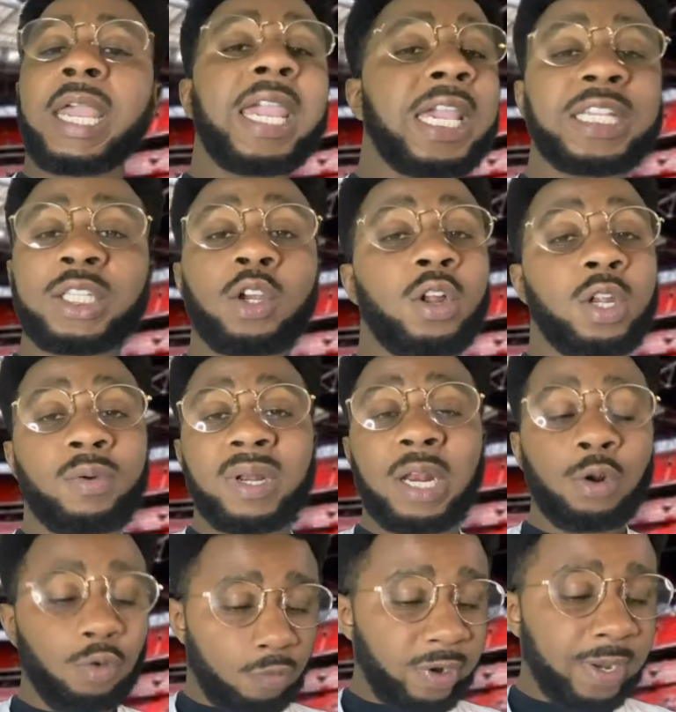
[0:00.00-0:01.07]
He's the only one that
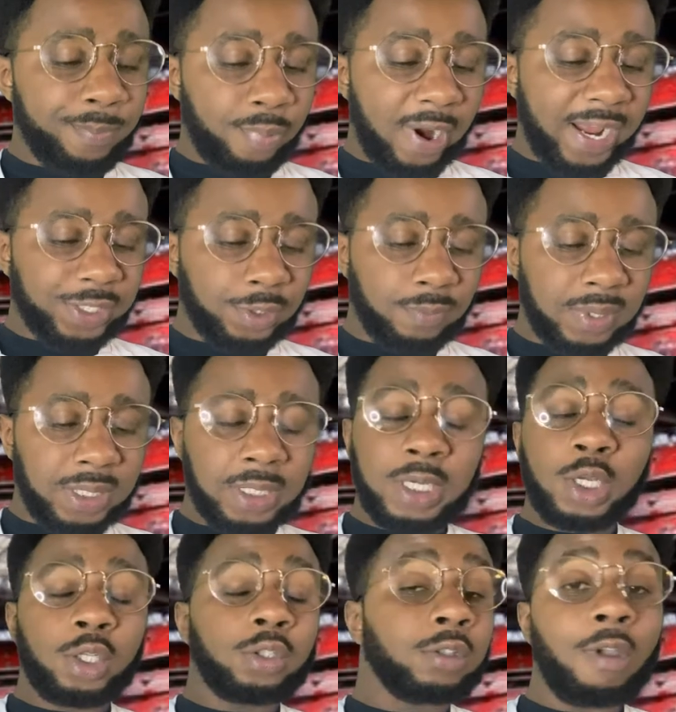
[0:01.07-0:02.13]
looked really bright to me.
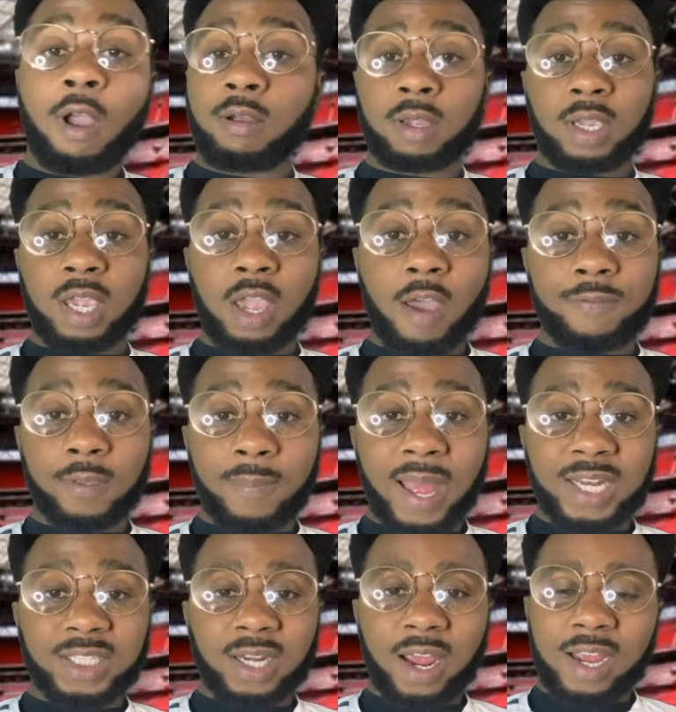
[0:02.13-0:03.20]
Donkey of the
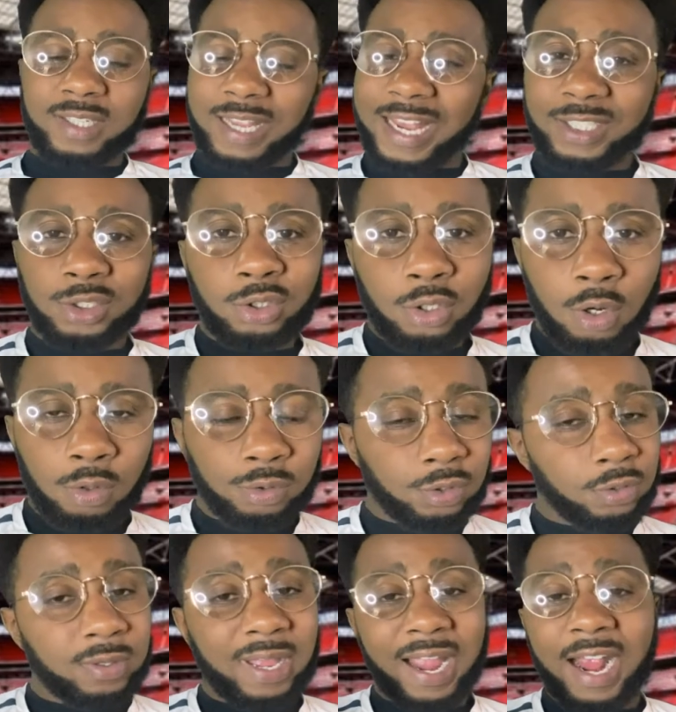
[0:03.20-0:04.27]
match, guys, has to go
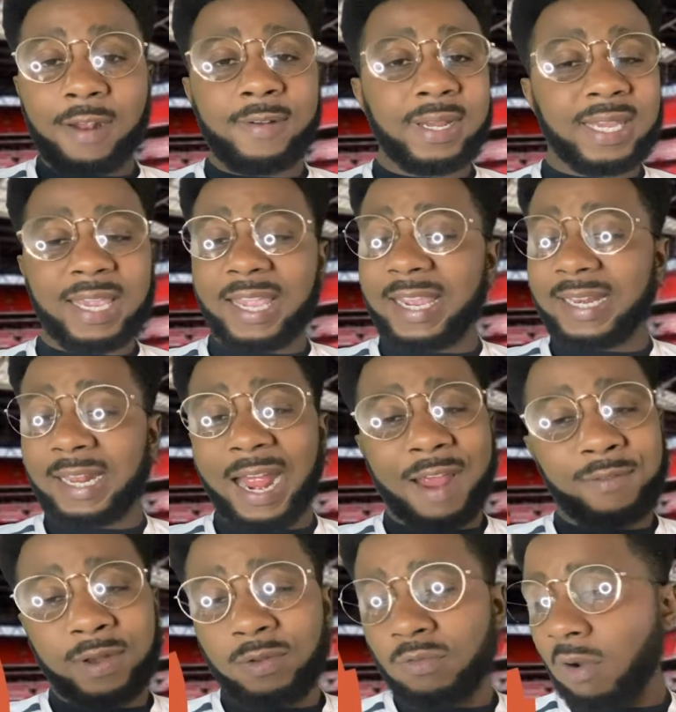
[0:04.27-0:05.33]
to Harry Kane,
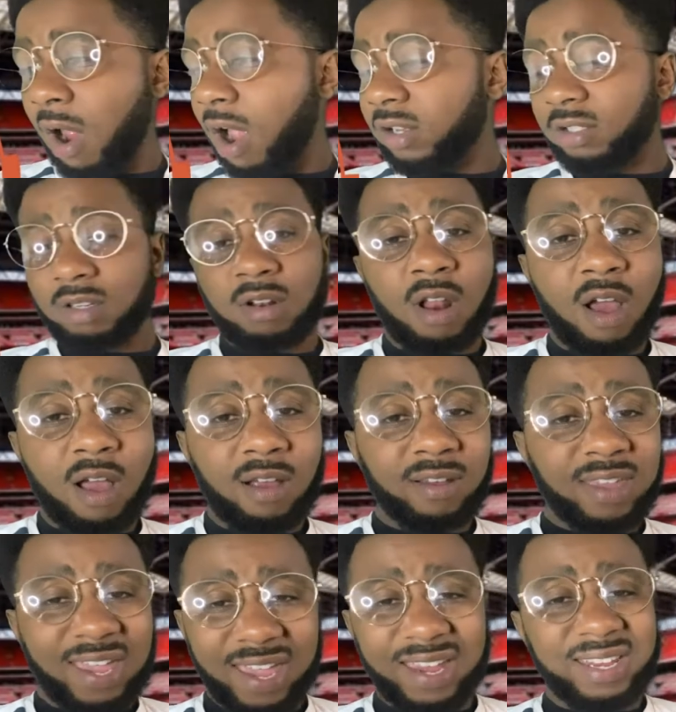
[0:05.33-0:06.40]
Harry Ross Clark
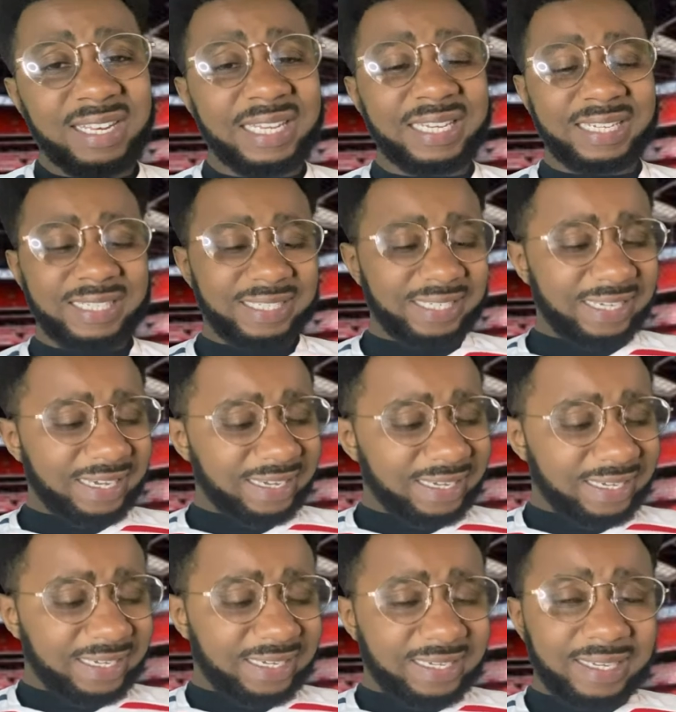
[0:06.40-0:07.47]
Kane.
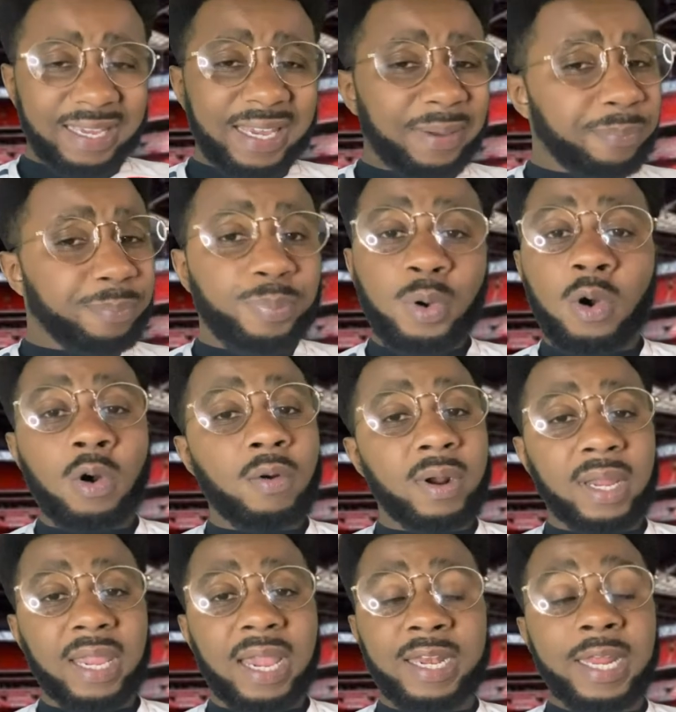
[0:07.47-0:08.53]
Poor
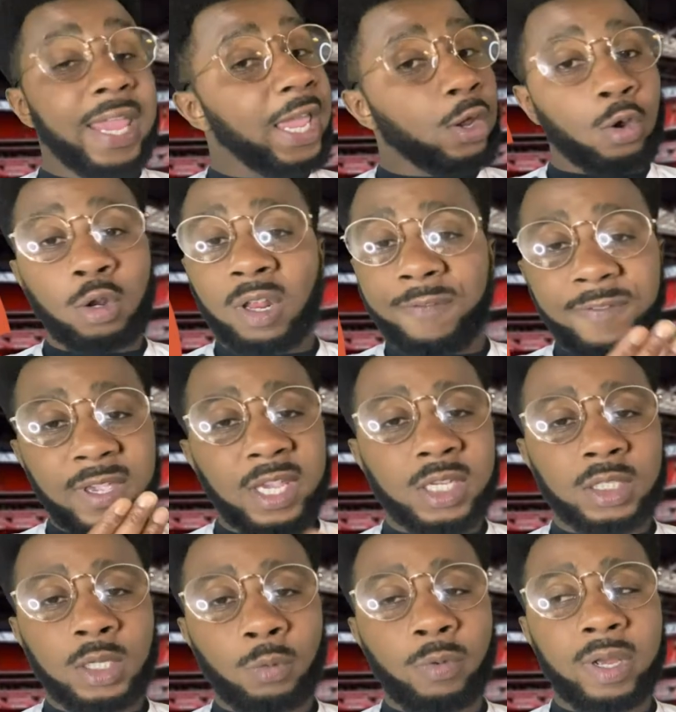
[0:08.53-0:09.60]
again. It could have
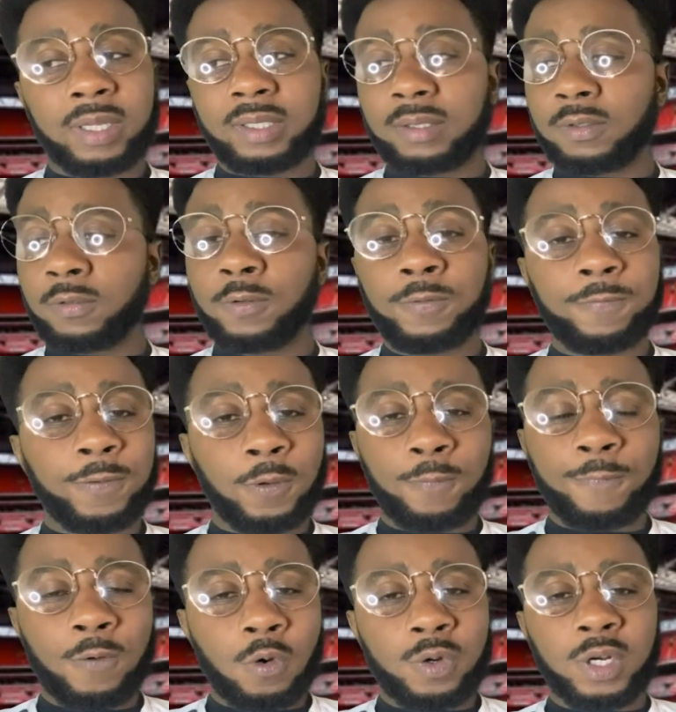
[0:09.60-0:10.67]
easily went to Phil
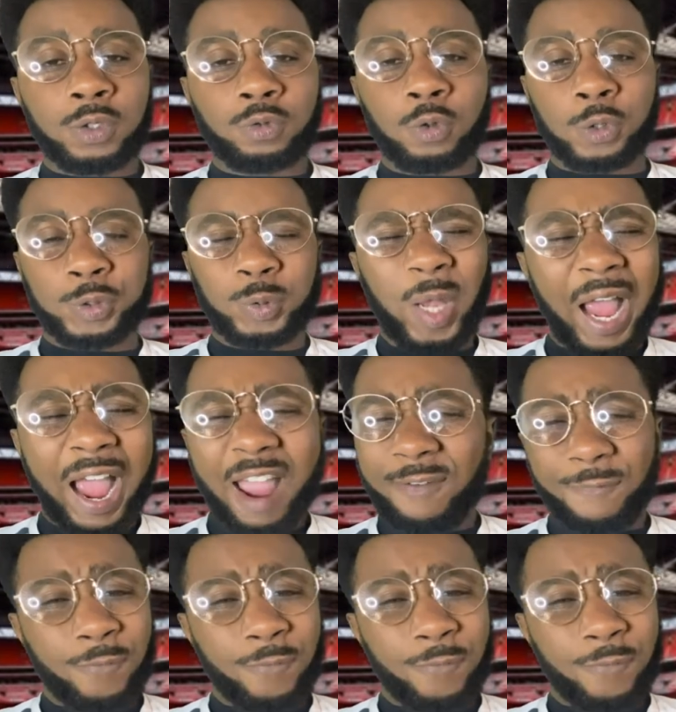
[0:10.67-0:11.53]
Foden as well, because I